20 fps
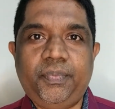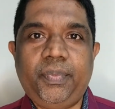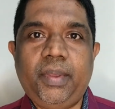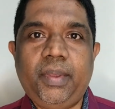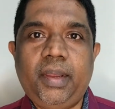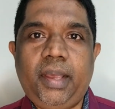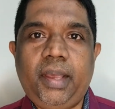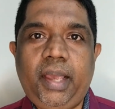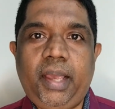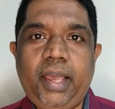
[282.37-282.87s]

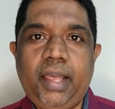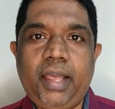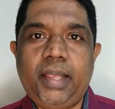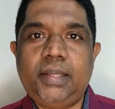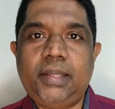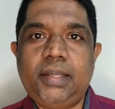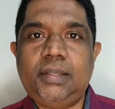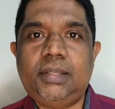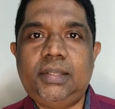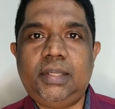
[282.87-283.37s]

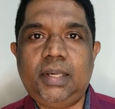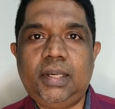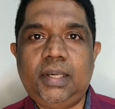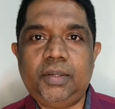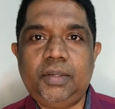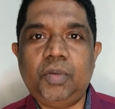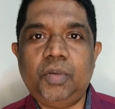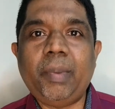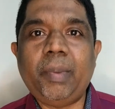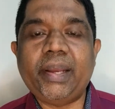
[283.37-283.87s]
and
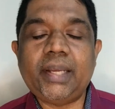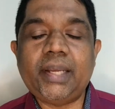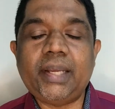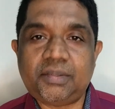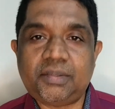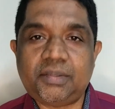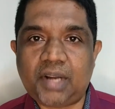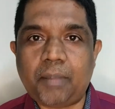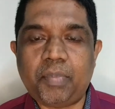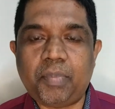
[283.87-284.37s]
you might get
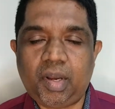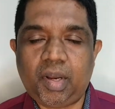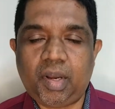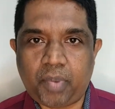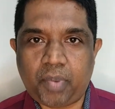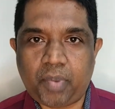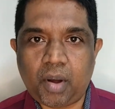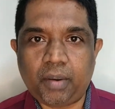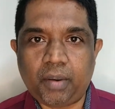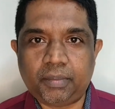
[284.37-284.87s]
trampled
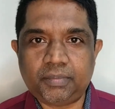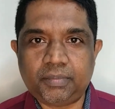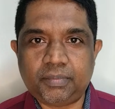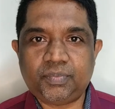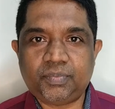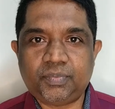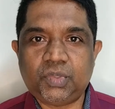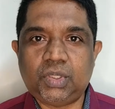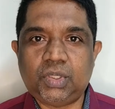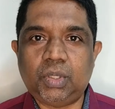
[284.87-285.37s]
upon.
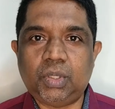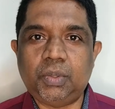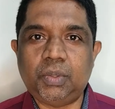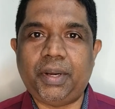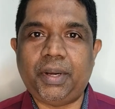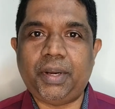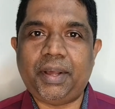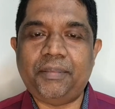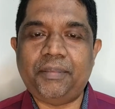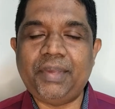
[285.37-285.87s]
So you're
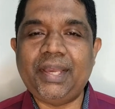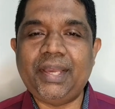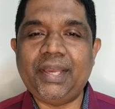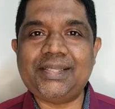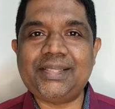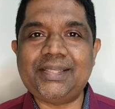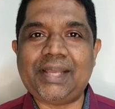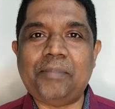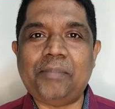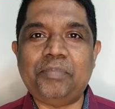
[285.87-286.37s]
having a
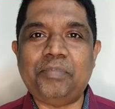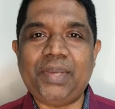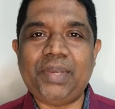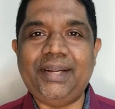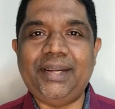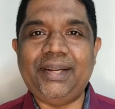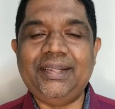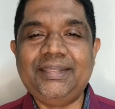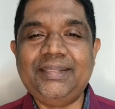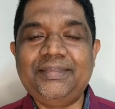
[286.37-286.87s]
stampede,
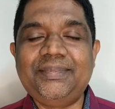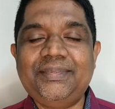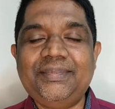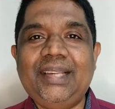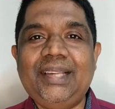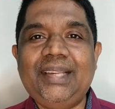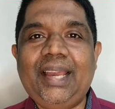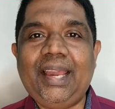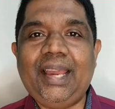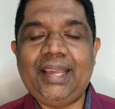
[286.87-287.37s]

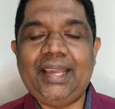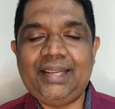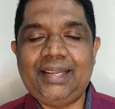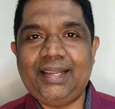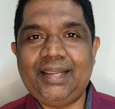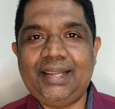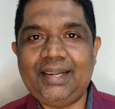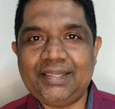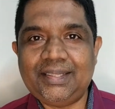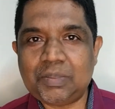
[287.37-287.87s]
and
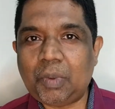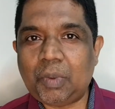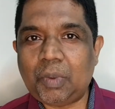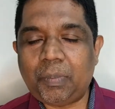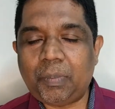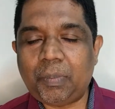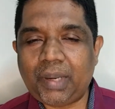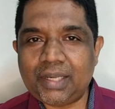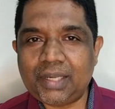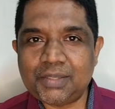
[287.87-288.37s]
small
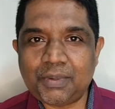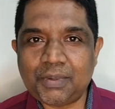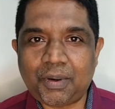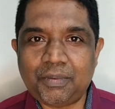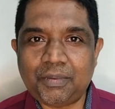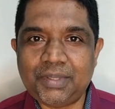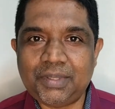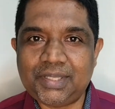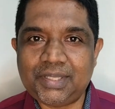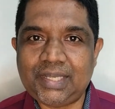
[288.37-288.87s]
players will
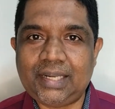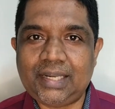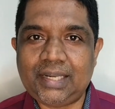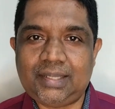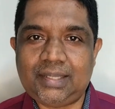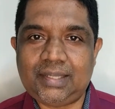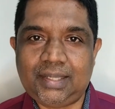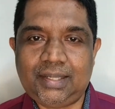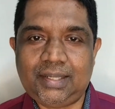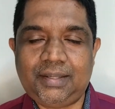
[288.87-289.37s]
always get
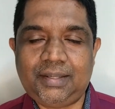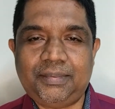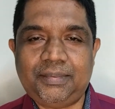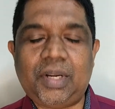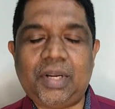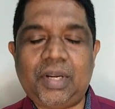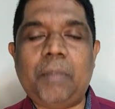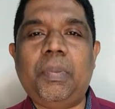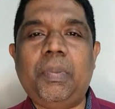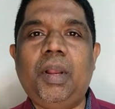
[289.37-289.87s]

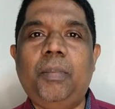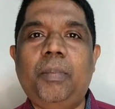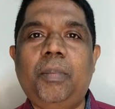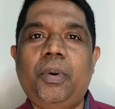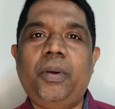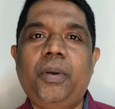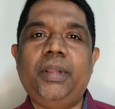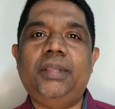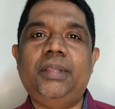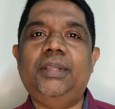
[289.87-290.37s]
trampled
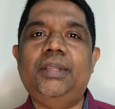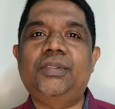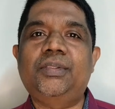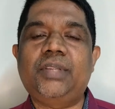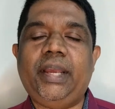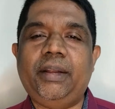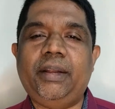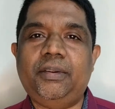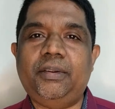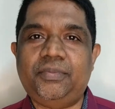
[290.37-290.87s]
upon in this
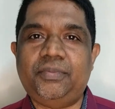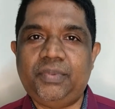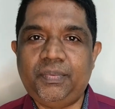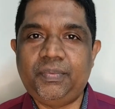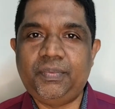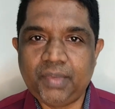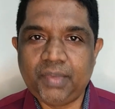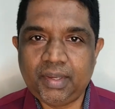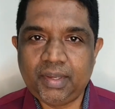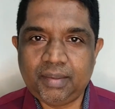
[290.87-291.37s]
kind of
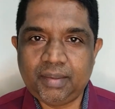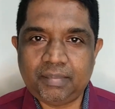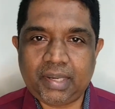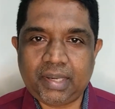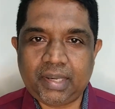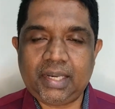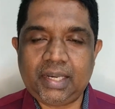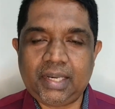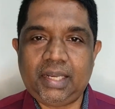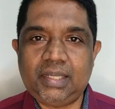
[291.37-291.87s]

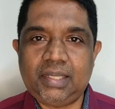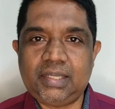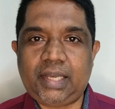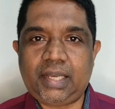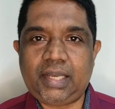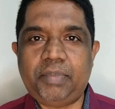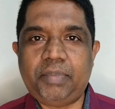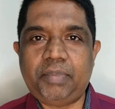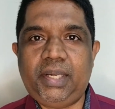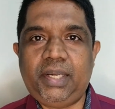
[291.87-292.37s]
marketing
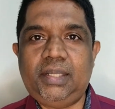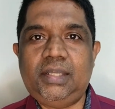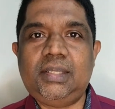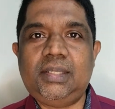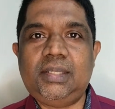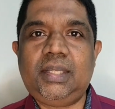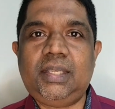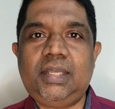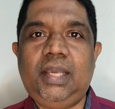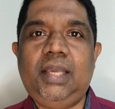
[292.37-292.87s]

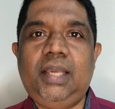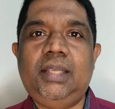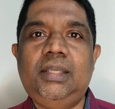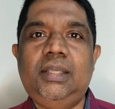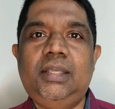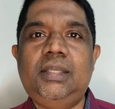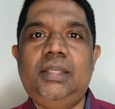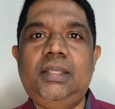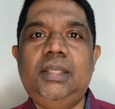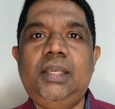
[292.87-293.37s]
stampedes. And
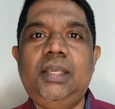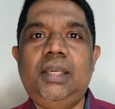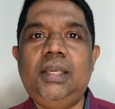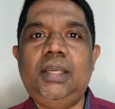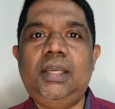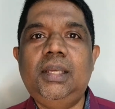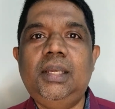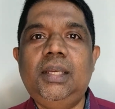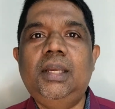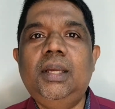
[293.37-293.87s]
the
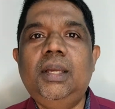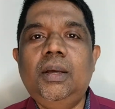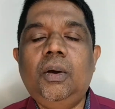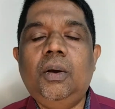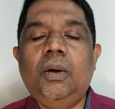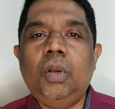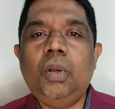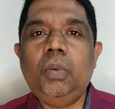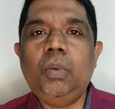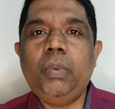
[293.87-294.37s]

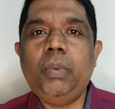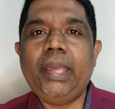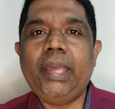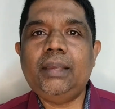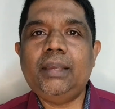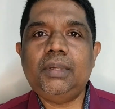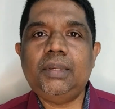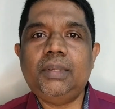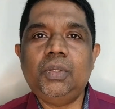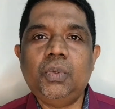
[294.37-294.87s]
only
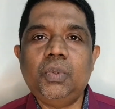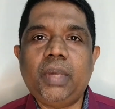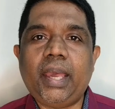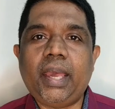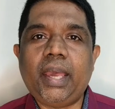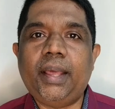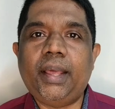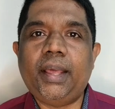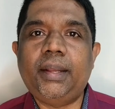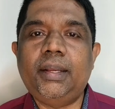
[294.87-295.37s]
way you
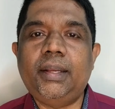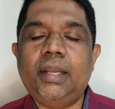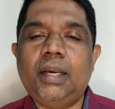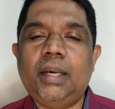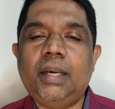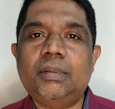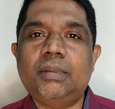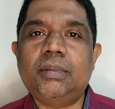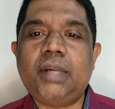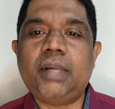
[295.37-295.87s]
can
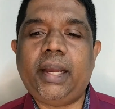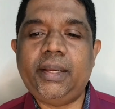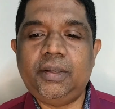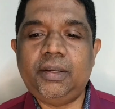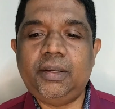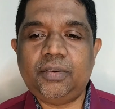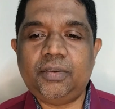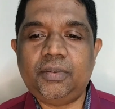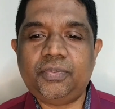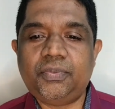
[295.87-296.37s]
kind
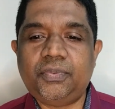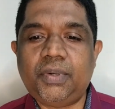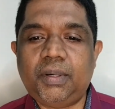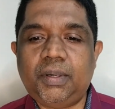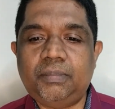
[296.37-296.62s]
of